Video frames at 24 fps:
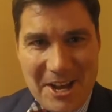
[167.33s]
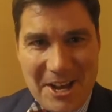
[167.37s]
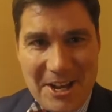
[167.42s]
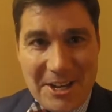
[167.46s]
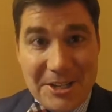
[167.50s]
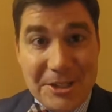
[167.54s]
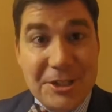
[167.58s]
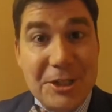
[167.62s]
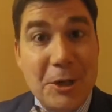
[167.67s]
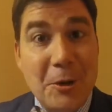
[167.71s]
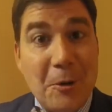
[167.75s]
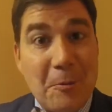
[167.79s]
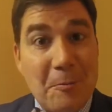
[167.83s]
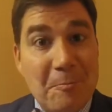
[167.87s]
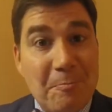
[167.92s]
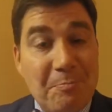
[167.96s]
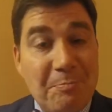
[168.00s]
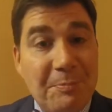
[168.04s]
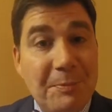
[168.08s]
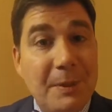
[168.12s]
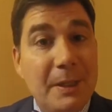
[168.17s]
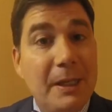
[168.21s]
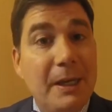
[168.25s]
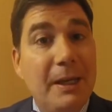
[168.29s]
So,
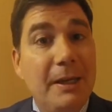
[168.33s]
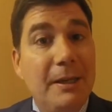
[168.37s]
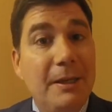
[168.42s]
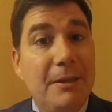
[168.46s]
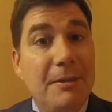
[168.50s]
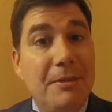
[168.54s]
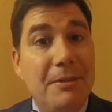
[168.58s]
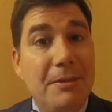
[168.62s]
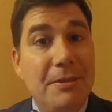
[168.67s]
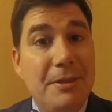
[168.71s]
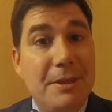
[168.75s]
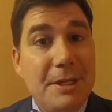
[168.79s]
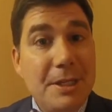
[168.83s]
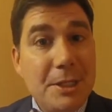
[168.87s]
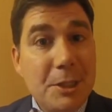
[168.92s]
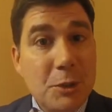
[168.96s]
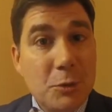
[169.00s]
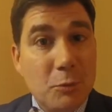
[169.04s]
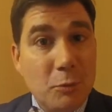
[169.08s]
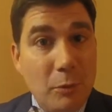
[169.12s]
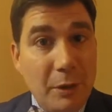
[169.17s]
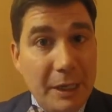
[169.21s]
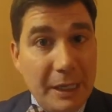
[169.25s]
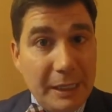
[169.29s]
this
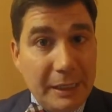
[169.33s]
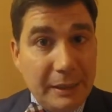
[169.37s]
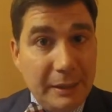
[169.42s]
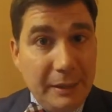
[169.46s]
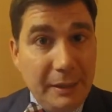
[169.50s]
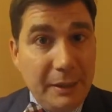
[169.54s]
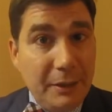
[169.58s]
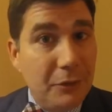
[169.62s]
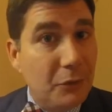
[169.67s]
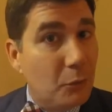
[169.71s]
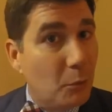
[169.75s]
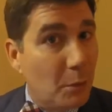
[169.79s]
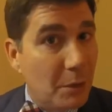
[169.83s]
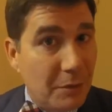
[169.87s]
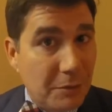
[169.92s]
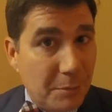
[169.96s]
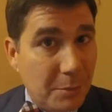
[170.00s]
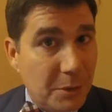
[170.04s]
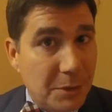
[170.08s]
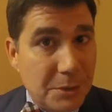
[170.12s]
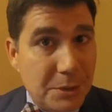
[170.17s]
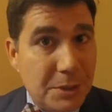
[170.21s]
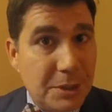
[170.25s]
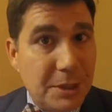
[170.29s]
ring is one of the
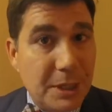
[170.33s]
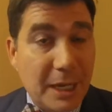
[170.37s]
most,